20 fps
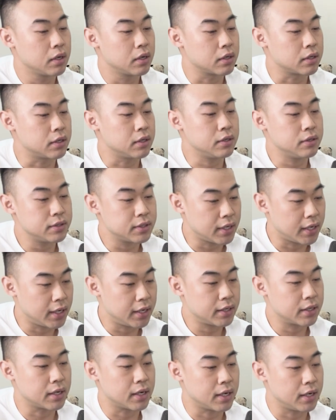girls
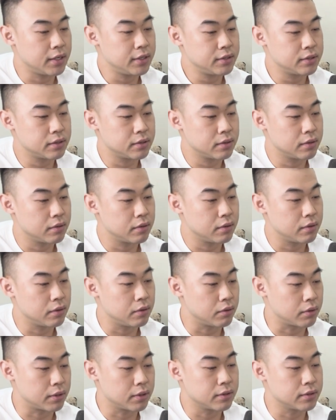and guys,
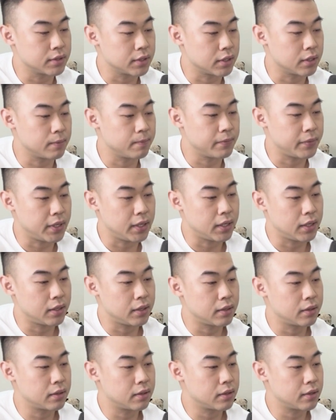locals.
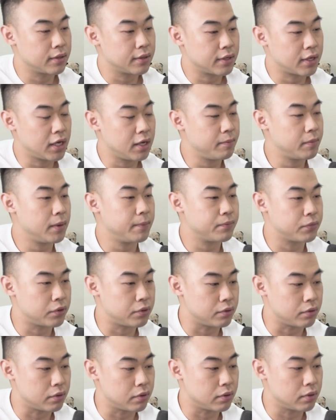They came up
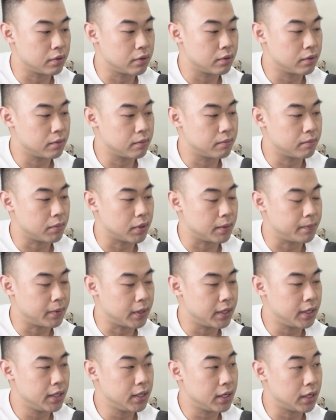to my
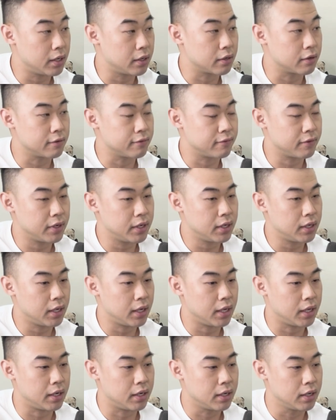buddy and the girlfriend
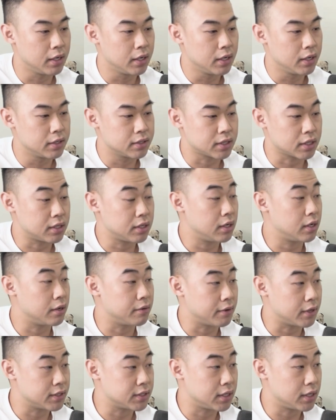and started
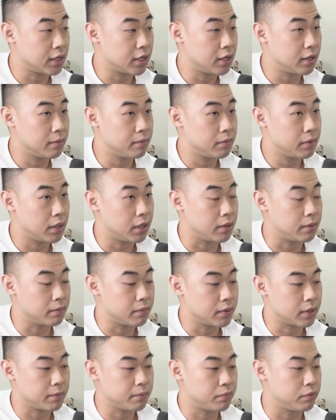harassing them and
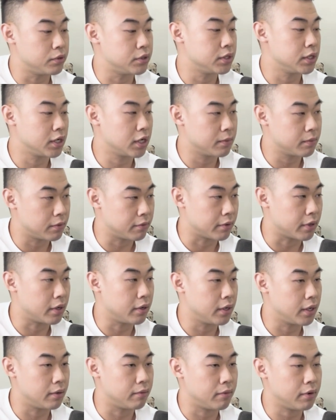like pushing them
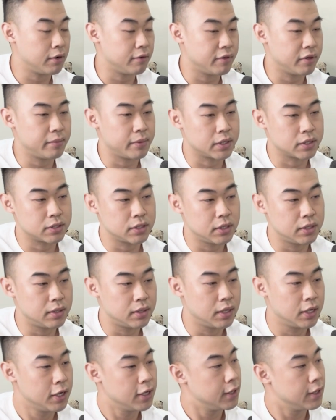around. And one of them actually